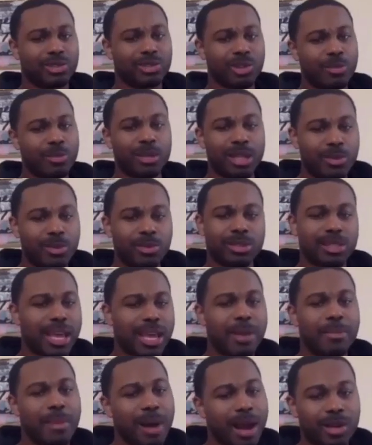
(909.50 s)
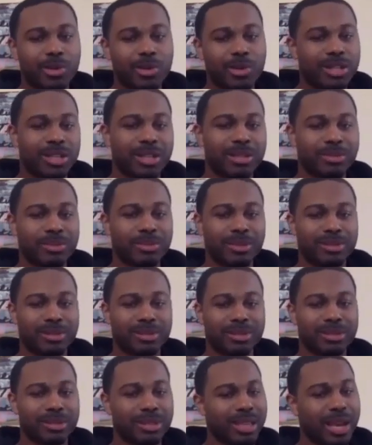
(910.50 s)
Jerome D was stay in my crib, Damn.
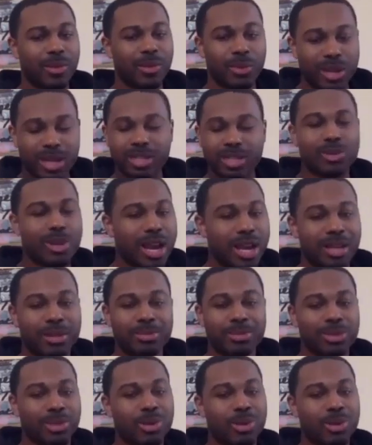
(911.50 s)
and we're driving. I did not